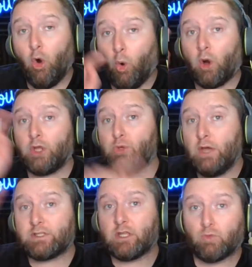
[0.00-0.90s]
or you
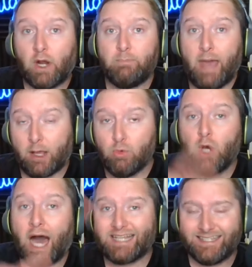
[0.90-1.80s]
give it to the running back who
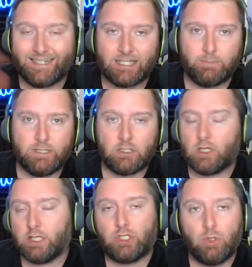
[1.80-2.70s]
got us into this position
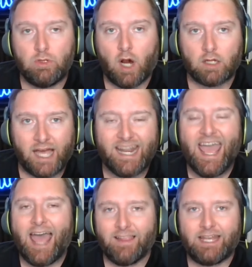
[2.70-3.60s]
on the two yard line
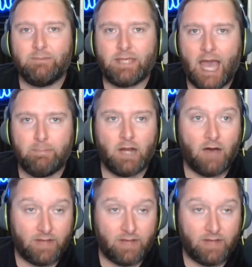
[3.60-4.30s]
and let him cap it off.